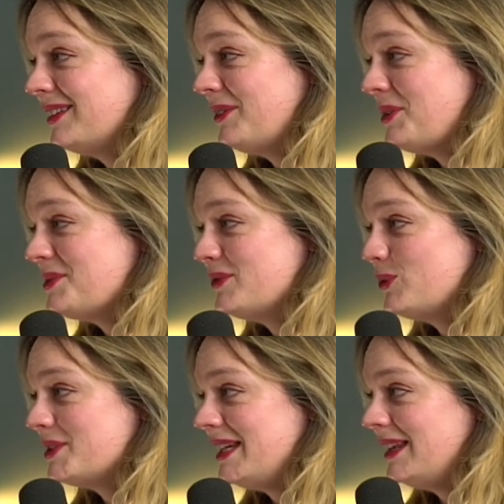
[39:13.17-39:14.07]
You know, I was
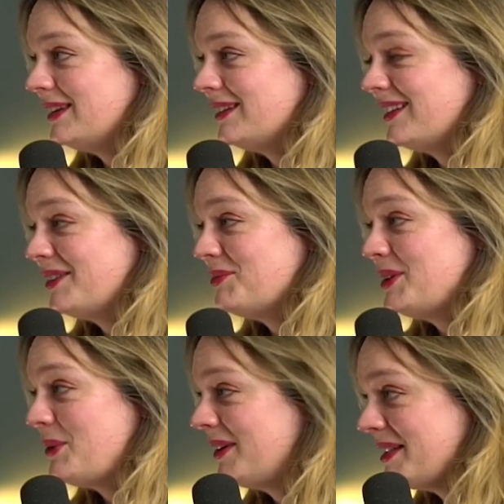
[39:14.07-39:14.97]
14. I didn't
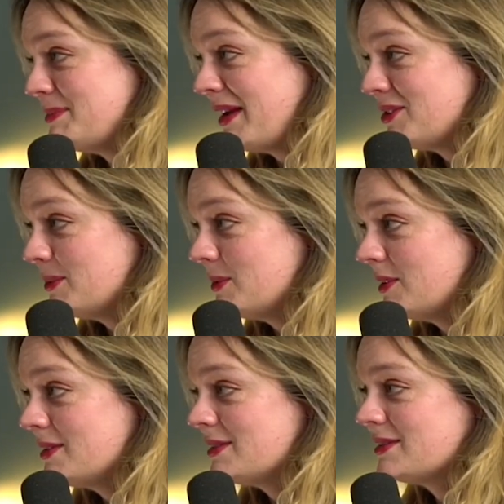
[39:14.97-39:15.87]
really know what a Knight's Bachelor
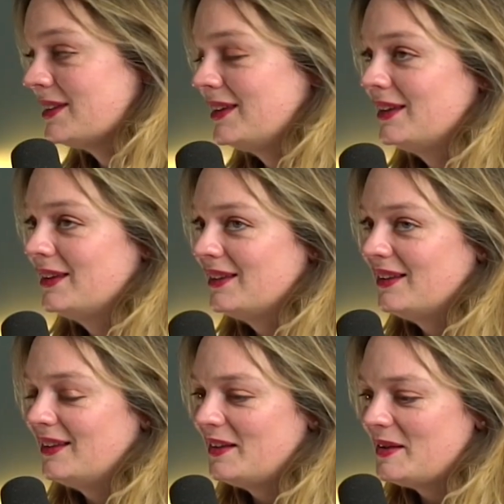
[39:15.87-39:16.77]
was.
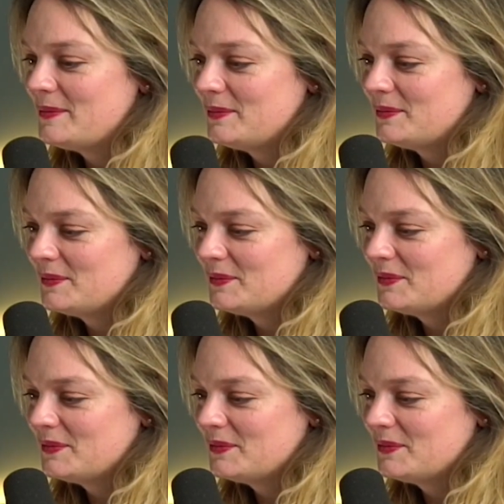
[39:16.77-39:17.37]
The